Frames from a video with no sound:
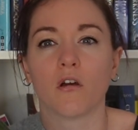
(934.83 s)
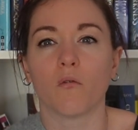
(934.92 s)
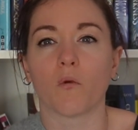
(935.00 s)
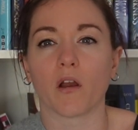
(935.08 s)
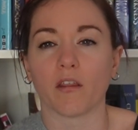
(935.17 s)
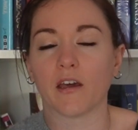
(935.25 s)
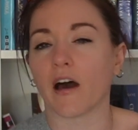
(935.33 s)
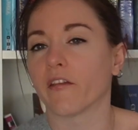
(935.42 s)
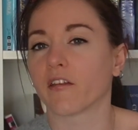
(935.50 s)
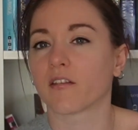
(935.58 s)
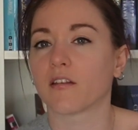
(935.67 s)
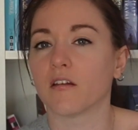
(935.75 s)
one of the
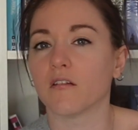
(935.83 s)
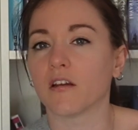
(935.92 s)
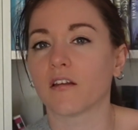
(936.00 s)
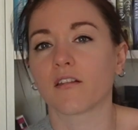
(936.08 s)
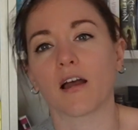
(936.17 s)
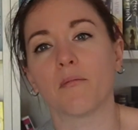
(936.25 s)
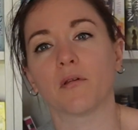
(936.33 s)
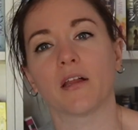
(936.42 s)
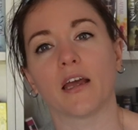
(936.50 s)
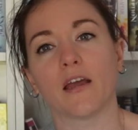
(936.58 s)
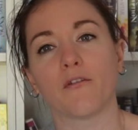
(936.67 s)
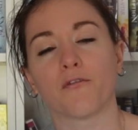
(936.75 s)
other series, I
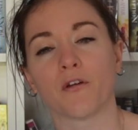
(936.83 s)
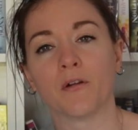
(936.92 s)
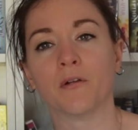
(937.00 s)
believe.